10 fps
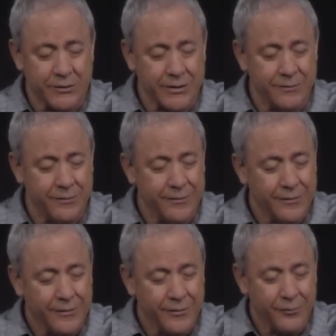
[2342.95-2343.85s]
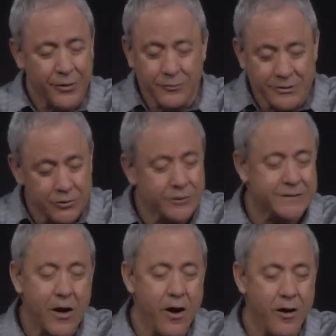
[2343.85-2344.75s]
good, but it was your
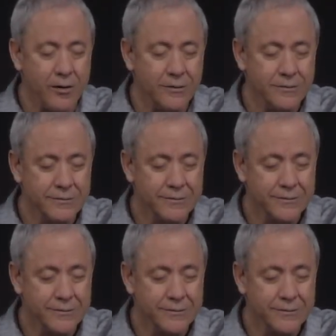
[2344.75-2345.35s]
song.